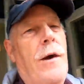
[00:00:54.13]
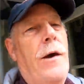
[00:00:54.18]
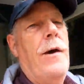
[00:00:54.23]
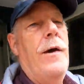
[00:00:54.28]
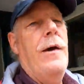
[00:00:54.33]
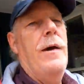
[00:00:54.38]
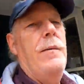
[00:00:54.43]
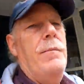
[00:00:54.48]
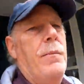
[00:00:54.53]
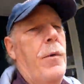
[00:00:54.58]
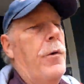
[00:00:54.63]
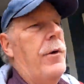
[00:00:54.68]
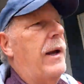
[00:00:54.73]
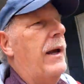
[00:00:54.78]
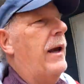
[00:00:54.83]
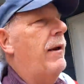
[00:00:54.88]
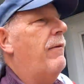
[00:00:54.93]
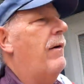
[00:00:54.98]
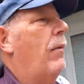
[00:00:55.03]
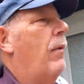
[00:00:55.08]
Good
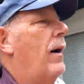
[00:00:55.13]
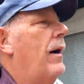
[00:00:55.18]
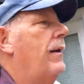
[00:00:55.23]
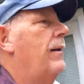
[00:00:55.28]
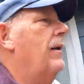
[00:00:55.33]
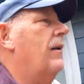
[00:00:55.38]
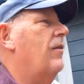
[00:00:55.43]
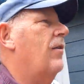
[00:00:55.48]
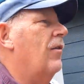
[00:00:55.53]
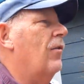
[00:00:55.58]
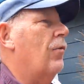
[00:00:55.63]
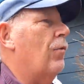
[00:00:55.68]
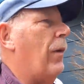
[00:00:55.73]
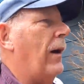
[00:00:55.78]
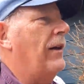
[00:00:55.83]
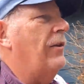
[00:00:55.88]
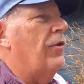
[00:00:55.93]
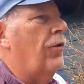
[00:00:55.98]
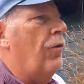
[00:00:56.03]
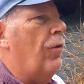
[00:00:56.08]
morning everyone, this is
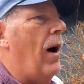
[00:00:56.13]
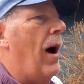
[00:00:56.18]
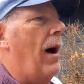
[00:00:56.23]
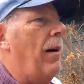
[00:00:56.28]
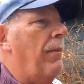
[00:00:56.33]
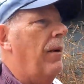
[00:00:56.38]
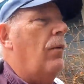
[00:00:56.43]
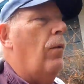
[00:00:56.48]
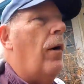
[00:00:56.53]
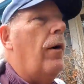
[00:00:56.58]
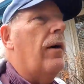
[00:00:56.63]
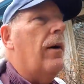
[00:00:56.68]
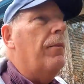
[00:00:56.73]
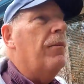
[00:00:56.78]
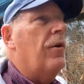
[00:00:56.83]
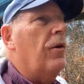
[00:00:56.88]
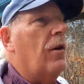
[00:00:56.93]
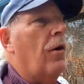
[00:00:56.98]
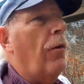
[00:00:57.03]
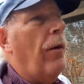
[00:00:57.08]
Ranger Rob and
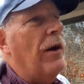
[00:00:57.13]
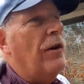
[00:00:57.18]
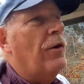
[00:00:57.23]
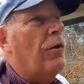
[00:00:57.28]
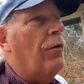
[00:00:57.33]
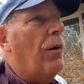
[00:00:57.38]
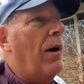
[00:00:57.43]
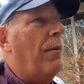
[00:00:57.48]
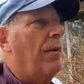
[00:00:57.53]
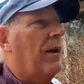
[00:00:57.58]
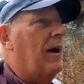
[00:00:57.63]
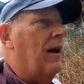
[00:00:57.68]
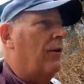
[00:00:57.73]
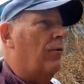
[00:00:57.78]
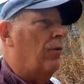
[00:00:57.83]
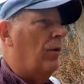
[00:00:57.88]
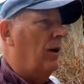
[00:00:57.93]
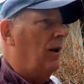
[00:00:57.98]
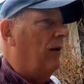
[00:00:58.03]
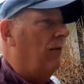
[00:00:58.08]
welcome to the Ranger Rob
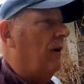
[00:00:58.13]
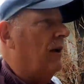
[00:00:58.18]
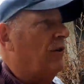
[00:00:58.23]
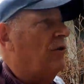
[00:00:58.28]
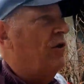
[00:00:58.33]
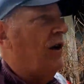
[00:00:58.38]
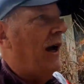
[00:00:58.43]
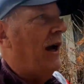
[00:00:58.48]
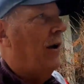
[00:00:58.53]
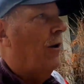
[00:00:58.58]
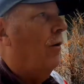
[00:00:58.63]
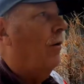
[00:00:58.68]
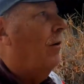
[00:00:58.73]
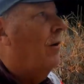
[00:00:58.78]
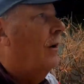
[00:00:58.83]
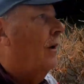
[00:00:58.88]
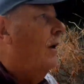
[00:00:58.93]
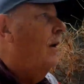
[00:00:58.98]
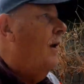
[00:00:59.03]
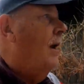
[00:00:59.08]
Country Living
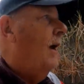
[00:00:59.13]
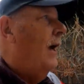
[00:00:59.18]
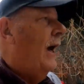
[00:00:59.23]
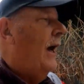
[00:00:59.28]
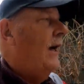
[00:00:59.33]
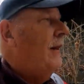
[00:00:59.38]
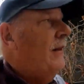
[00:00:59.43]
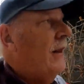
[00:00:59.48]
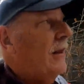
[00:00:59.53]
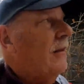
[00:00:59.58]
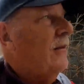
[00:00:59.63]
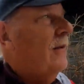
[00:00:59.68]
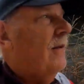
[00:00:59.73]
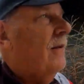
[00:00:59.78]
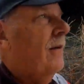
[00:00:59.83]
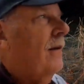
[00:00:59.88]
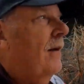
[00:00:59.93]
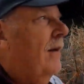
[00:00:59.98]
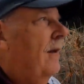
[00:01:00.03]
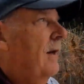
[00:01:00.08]
channel. And
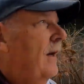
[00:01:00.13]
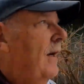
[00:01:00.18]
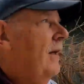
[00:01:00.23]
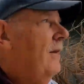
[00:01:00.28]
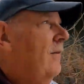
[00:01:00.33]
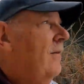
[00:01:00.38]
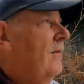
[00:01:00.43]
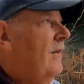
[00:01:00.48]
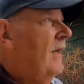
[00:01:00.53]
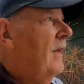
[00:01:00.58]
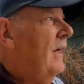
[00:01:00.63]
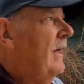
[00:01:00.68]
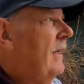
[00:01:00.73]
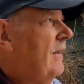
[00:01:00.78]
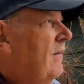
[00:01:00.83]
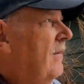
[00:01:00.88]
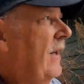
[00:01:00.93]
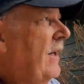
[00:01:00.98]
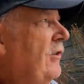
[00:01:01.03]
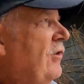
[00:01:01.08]
this is the
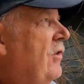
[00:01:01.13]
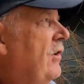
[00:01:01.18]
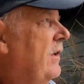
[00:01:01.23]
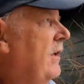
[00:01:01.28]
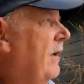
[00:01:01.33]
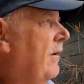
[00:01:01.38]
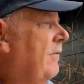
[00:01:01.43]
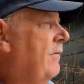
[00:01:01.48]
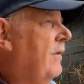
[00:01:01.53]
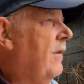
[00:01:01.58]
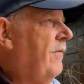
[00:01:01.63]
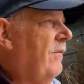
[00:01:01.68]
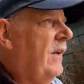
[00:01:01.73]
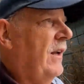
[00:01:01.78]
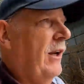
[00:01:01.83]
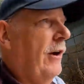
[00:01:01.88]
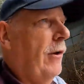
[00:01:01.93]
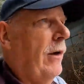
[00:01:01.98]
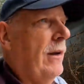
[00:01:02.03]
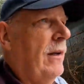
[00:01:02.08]
extension of the
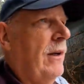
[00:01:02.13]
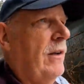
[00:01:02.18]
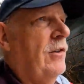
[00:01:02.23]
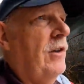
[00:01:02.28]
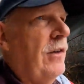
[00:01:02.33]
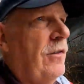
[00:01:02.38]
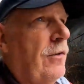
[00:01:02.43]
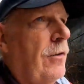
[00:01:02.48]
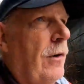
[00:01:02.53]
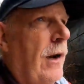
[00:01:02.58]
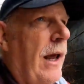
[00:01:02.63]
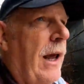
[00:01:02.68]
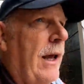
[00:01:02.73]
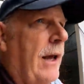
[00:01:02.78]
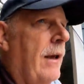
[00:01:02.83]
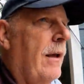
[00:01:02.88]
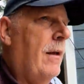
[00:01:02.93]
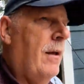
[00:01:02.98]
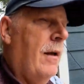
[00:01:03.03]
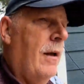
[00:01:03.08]
video I did
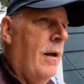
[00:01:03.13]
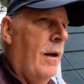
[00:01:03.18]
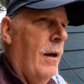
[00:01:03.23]
yesterday,